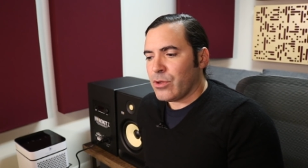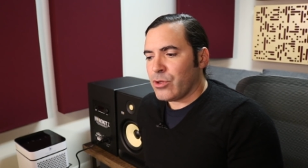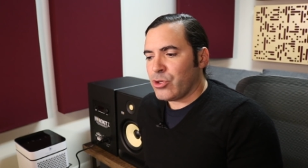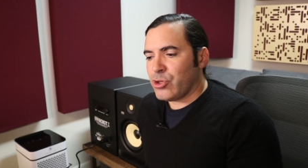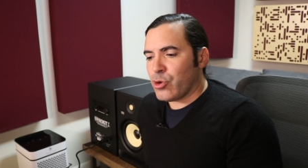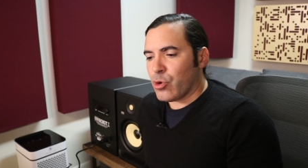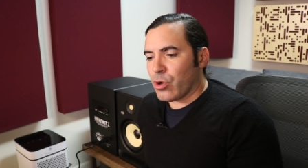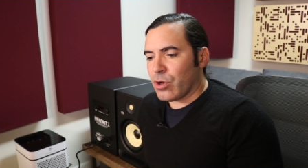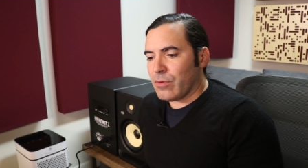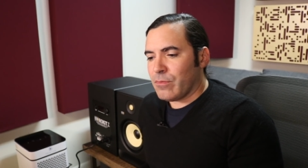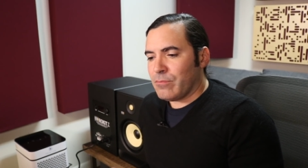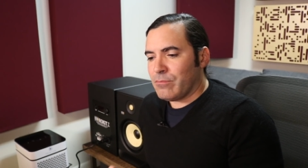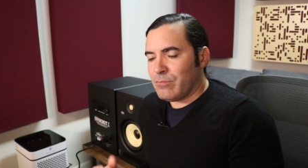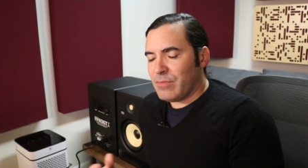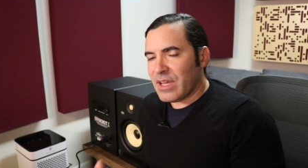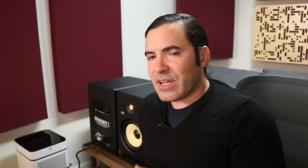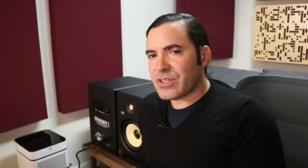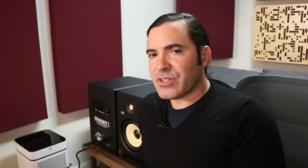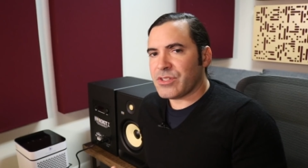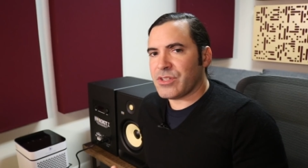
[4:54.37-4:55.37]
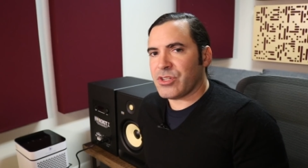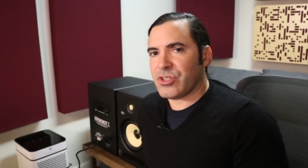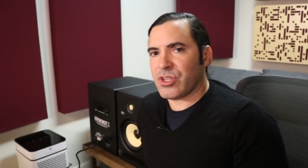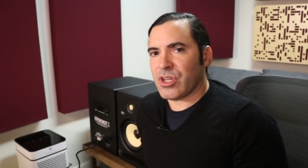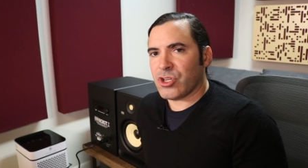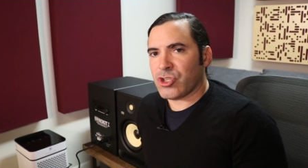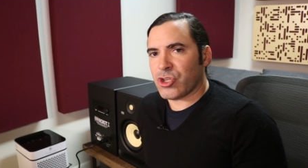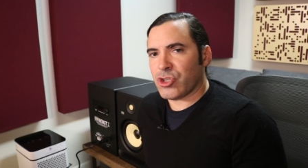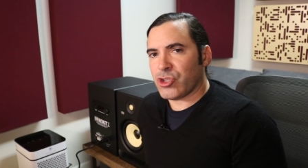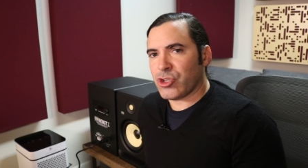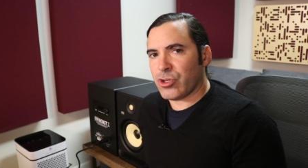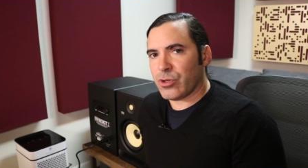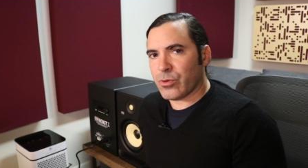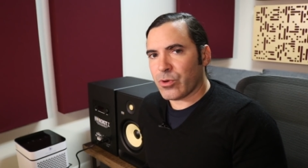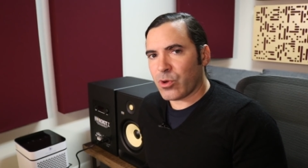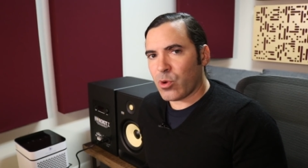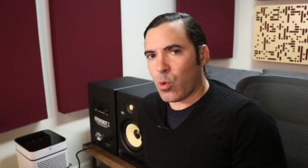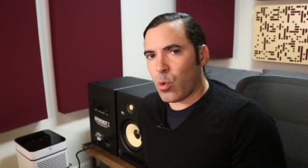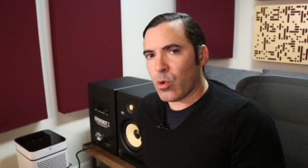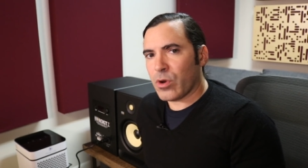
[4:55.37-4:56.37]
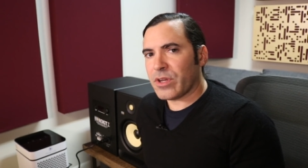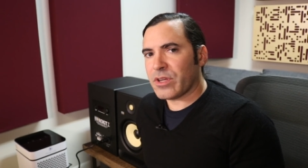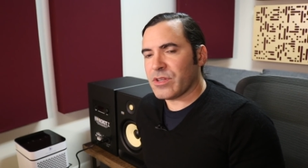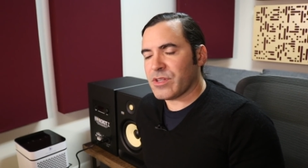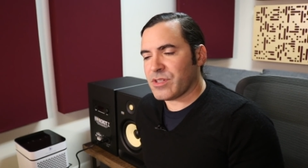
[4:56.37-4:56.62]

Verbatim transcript: your mix decisions and your recording